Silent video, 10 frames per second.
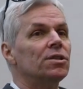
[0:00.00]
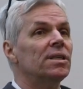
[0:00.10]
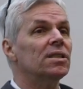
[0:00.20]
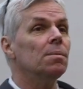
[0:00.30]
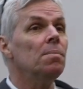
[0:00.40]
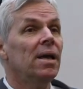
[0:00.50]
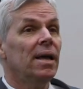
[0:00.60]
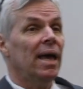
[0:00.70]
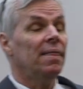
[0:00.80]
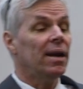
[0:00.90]
system,
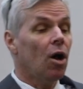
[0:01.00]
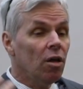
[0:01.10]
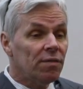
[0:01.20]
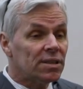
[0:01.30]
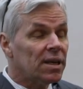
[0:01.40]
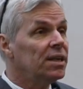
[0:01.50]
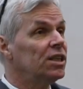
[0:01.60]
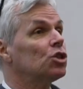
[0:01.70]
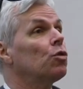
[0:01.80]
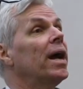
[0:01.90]
and then all of a sudden
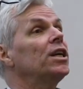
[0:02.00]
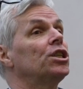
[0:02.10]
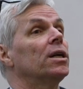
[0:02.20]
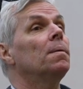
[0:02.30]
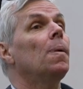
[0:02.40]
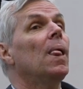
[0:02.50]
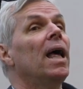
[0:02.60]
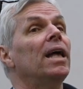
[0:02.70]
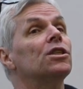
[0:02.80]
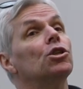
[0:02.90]
it's crashing,
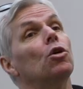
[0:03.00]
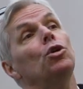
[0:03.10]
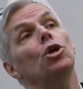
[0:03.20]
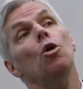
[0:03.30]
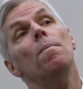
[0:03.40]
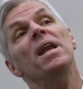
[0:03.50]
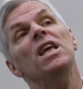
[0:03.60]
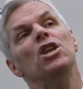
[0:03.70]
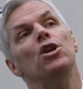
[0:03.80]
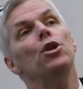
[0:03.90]
and so
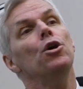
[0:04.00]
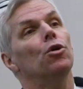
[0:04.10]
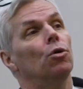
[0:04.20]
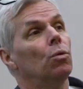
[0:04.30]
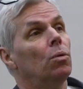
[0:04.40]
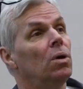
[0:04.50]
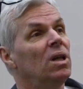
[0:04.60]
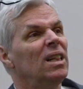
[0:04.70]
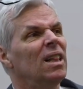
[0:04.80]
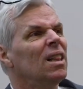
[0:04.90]
nobody knew
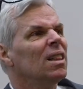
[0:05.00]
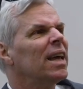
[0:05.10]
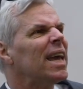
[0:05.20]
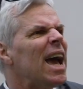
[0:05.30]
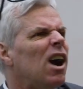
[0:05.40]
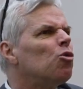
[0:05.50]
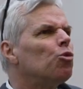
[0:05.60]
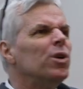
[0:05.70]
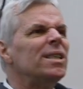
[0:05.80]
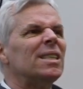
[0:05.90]
like how
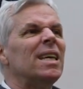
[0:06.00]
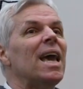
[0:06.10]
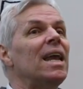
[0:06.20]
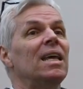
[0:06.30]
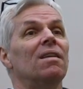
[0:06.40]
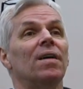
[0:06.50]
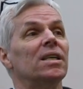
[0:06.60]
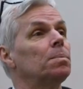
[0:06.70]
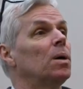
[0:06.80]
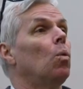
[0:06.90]
risky any
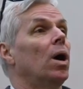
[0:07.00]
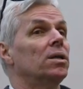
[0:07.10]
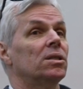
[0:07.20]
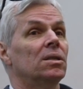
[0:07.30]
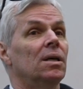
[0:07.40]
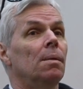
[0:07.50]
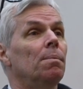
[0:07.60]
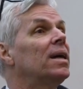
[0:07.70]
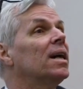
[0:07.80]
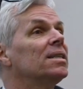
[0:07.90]
investment was,
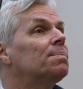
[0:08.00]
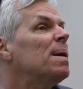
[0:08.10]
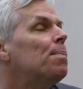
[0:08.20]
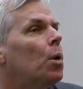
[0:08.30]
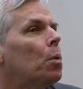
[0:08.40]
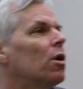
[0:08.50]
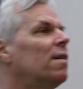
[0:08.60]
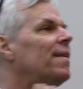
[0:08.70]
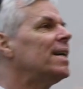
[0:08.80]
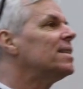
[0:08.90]
because people were
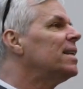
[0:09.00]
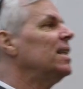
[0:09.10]
invested in